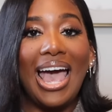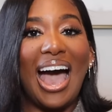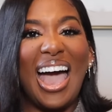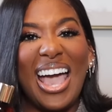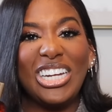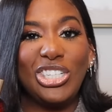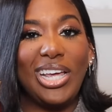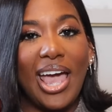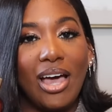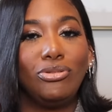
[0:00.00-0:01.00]
I actually
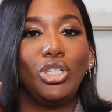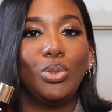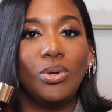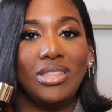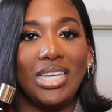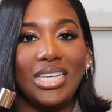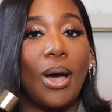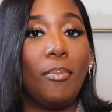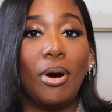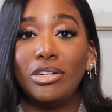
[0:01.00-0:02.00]
have two of these. So
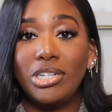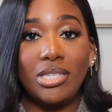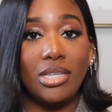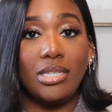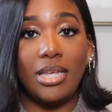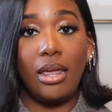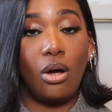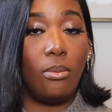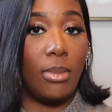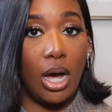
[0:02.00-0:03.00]
I purchased the set
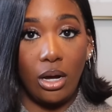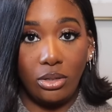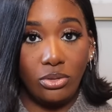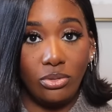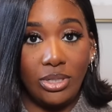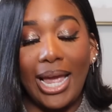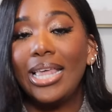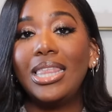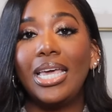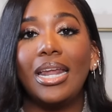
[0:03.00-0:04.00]
on my own
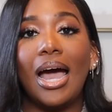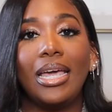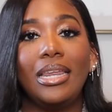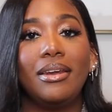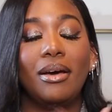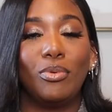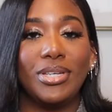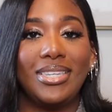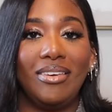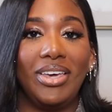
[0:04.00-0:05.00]
and then I ended up
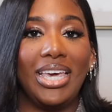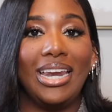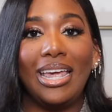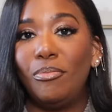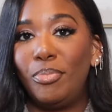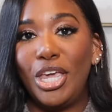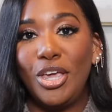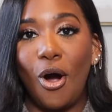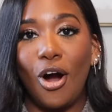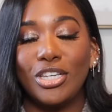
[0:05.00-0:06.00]
receiving it in PR.